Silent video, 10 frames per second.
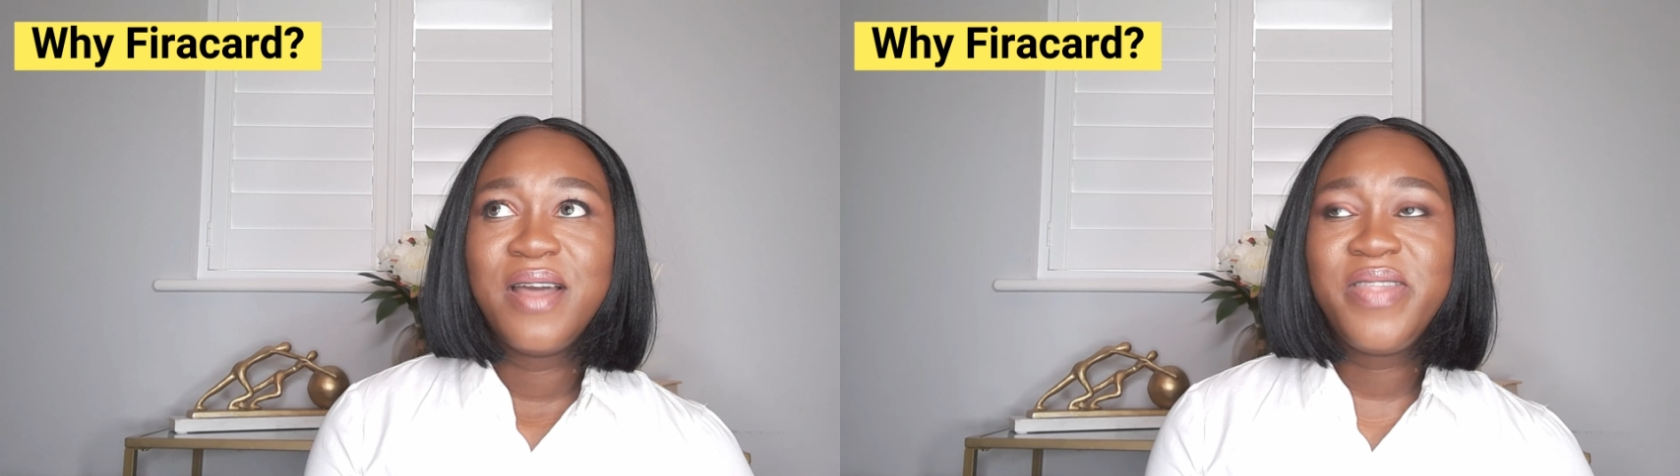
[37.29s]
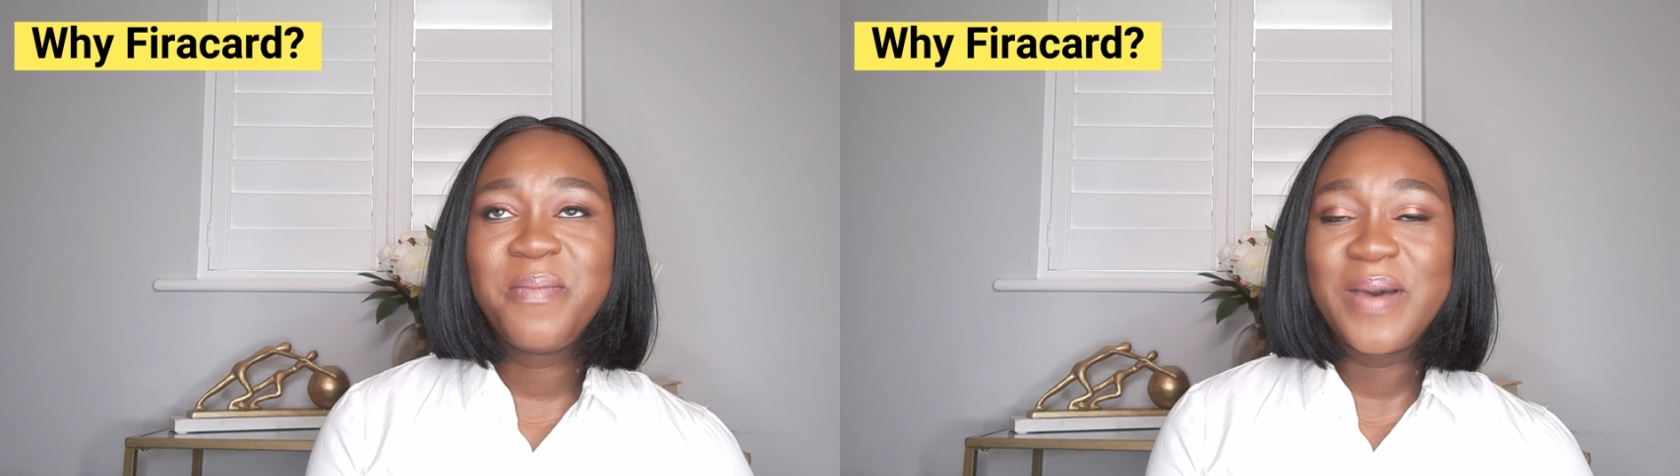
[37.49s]

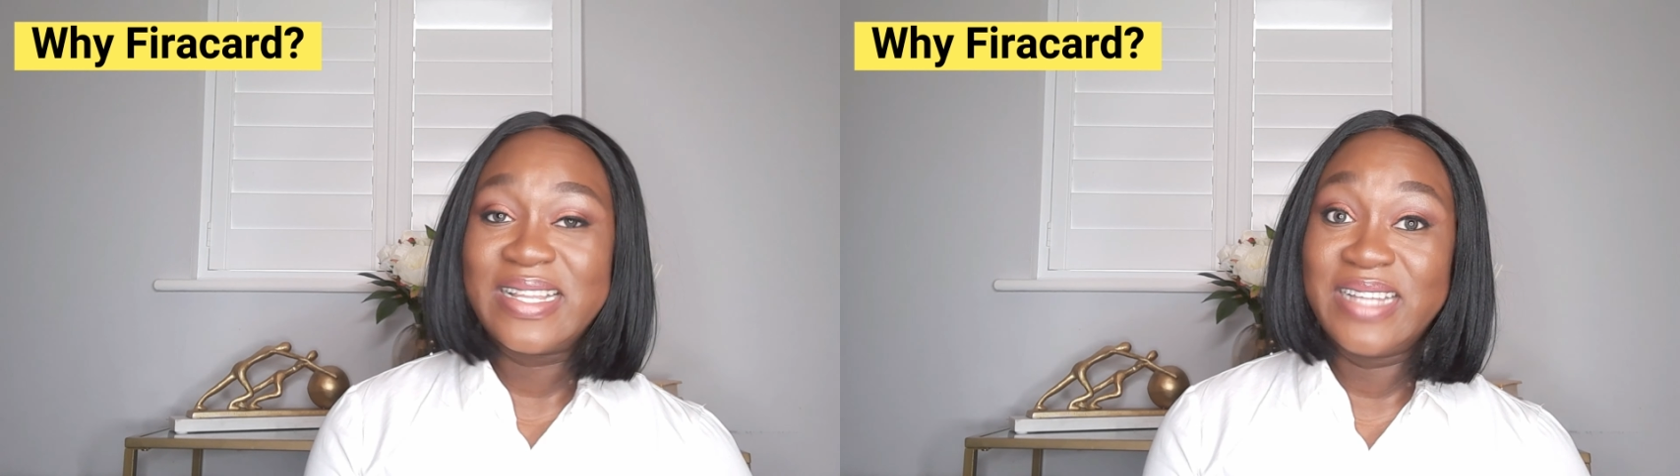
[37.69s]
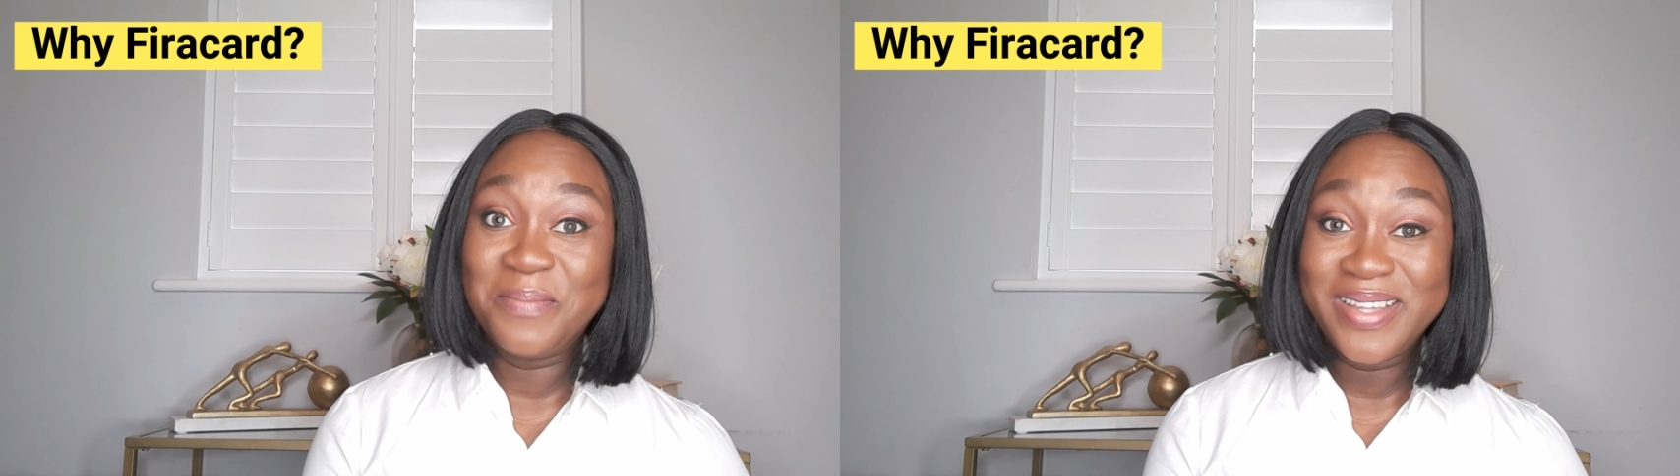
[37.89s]
the
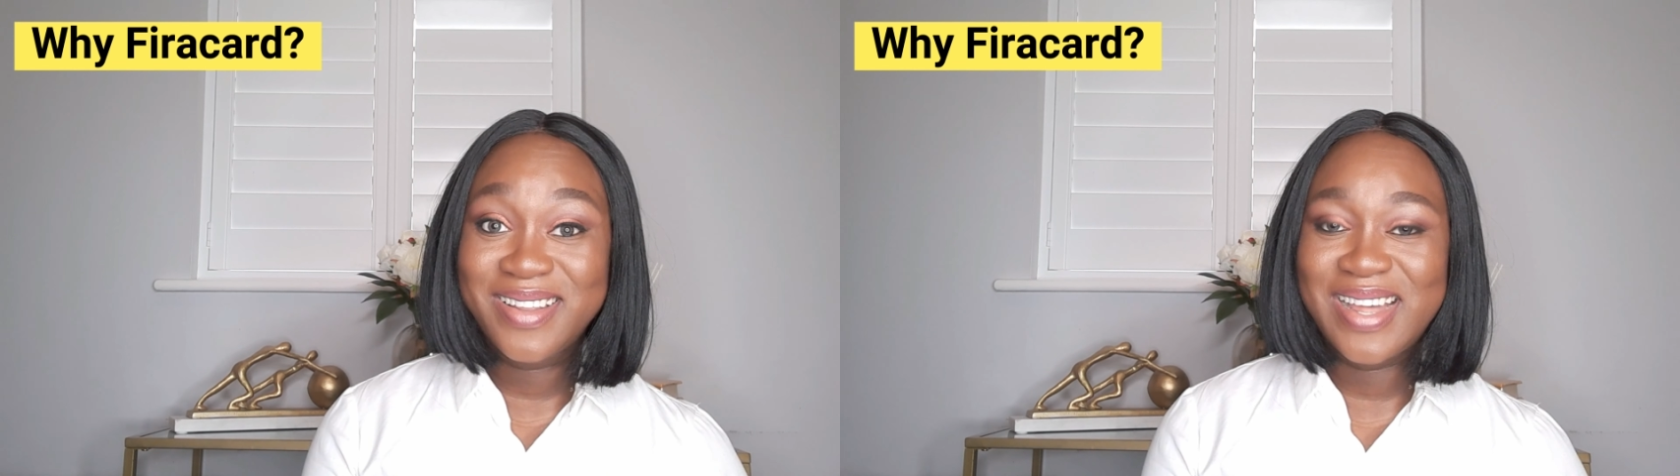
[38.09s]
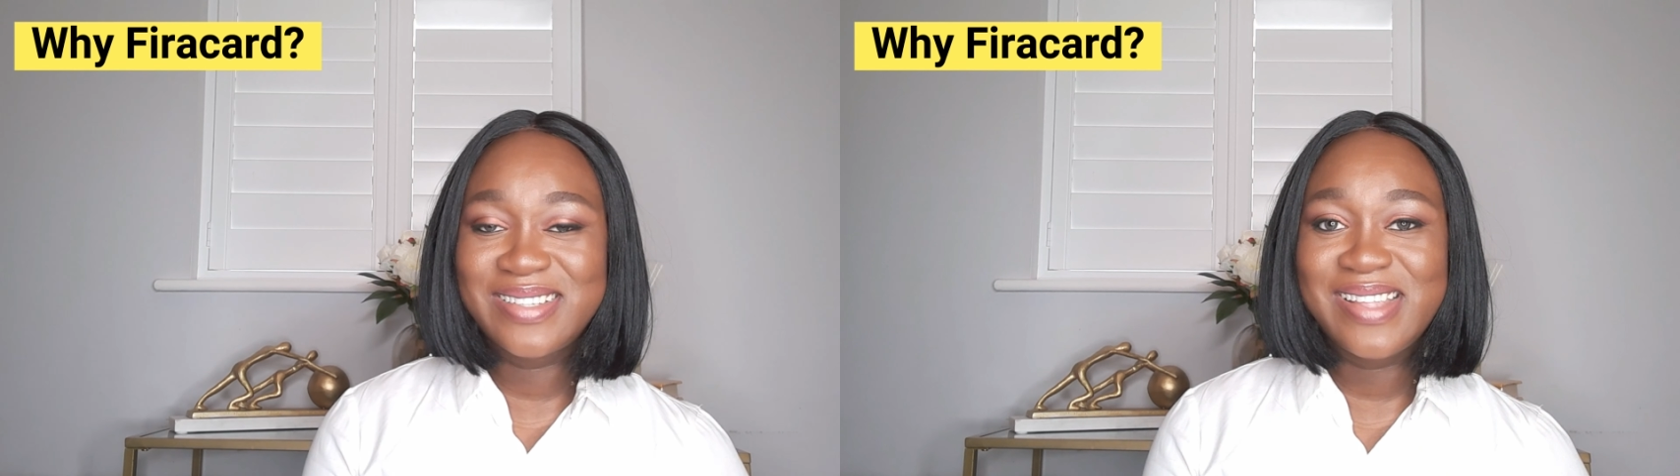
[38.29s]
pandemic
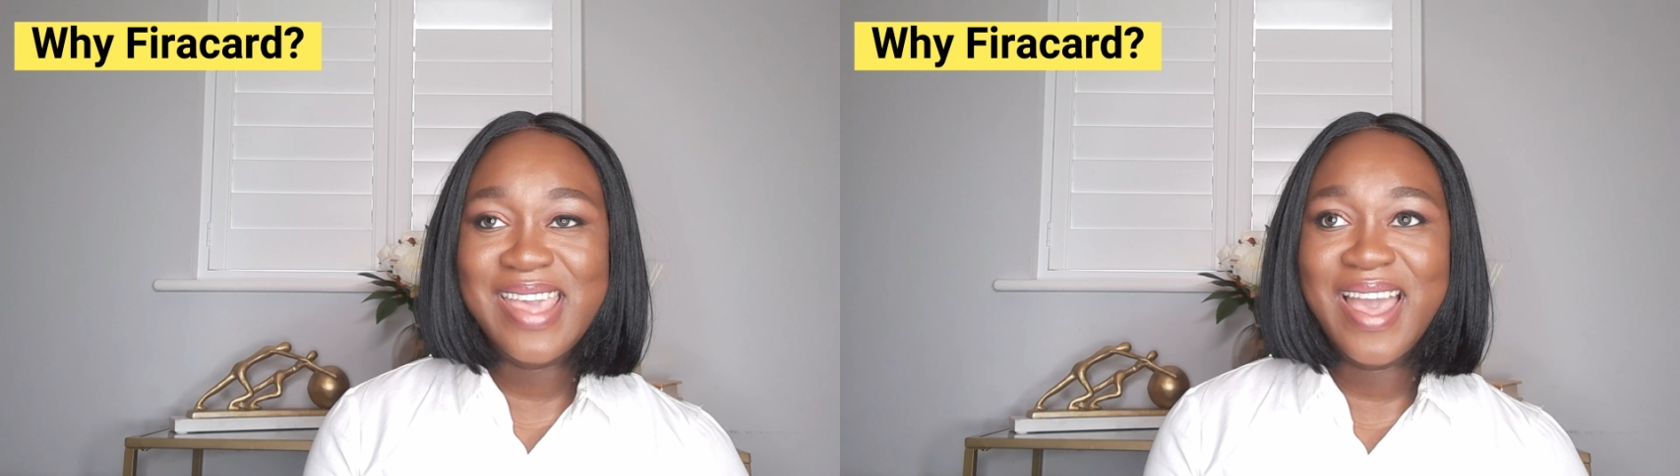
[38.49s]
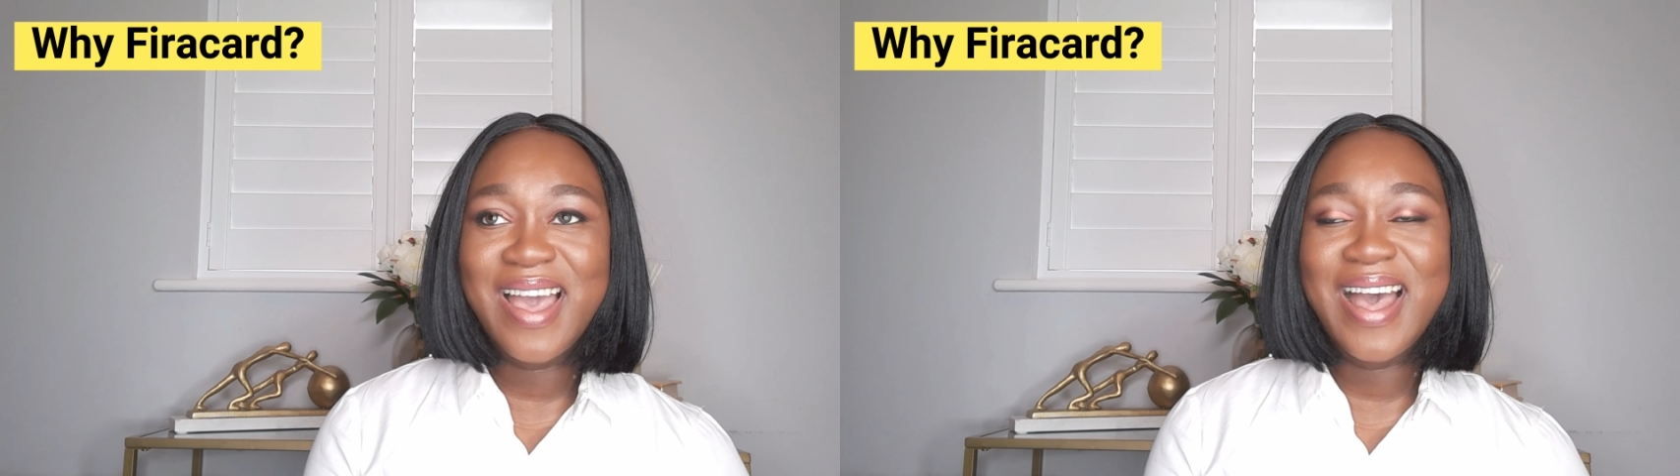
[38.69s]
last year